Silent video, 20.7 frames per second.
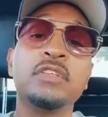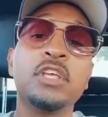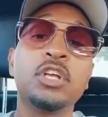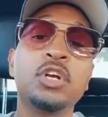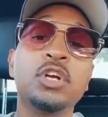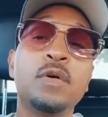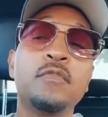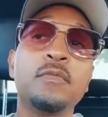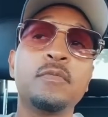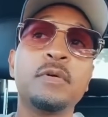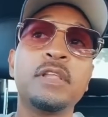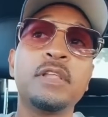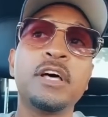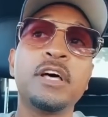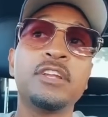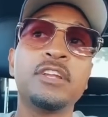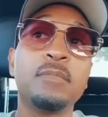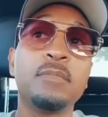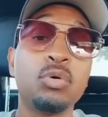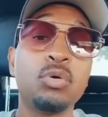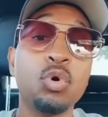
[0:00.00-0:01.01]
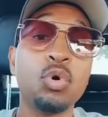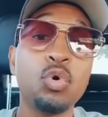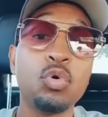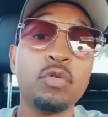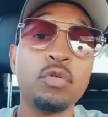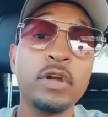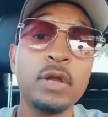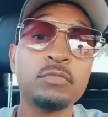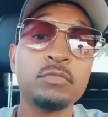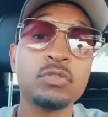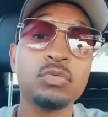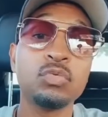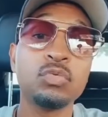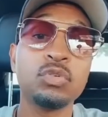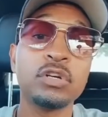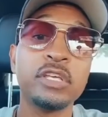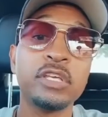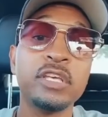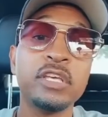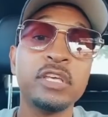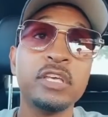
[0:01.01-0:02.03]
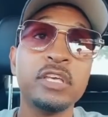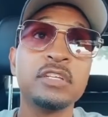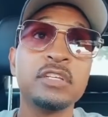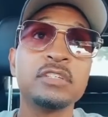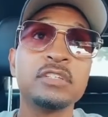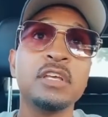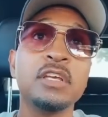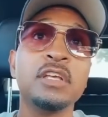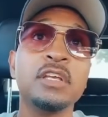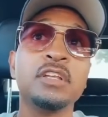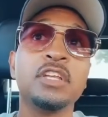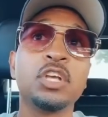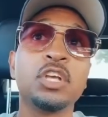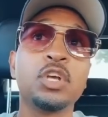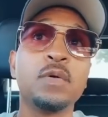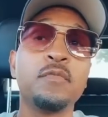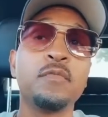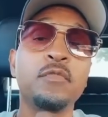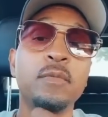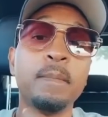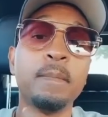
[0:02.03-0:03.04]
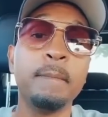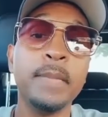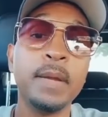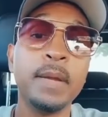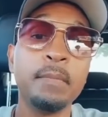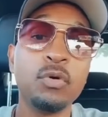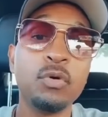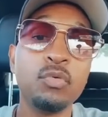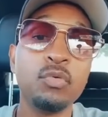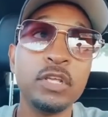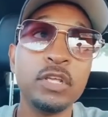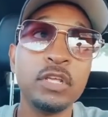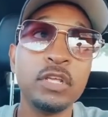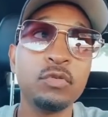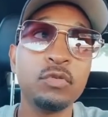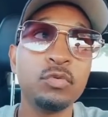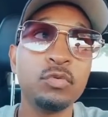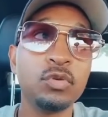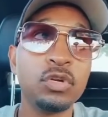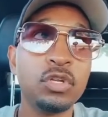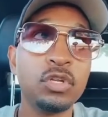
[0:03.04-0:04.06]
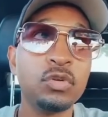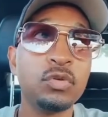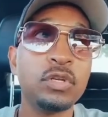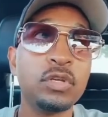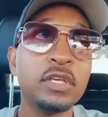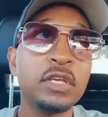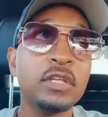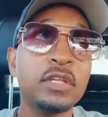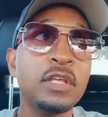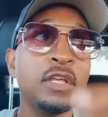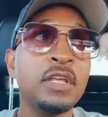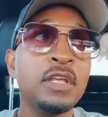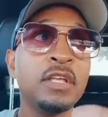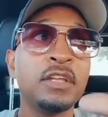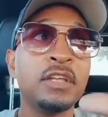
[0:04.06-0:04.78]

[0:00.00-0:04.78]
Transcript: They come from a lot of the programs that we were kids they come from memory when you're a little kid.